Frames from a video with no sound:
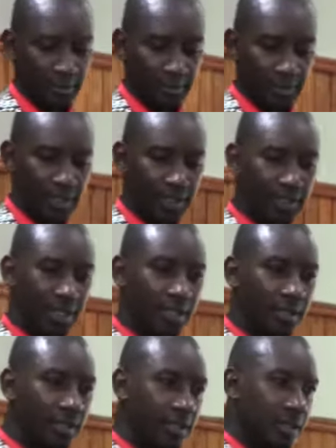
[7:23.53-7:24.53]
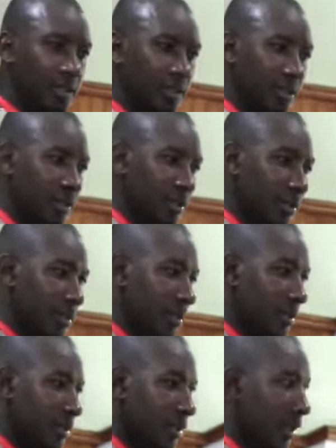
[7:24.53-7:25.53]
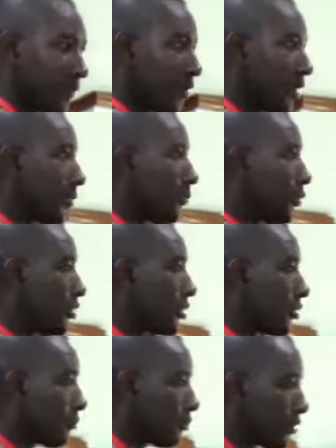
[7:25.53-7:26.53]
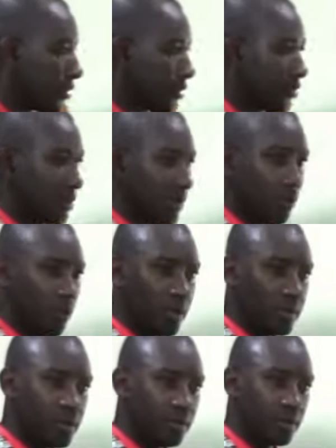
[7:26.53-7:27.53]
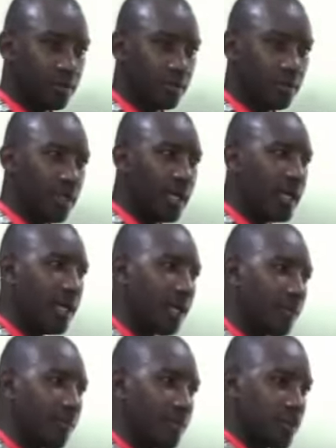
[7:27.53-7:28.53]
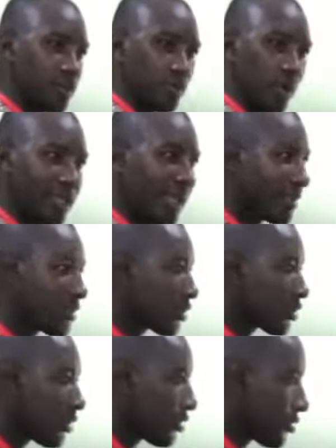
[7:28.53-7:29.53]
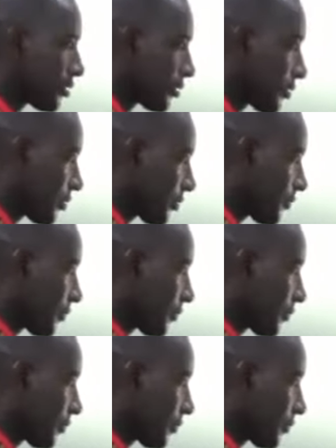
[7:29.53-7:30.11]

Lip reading: But he said after he preached in Brownstone, he wanted to preach to a next church.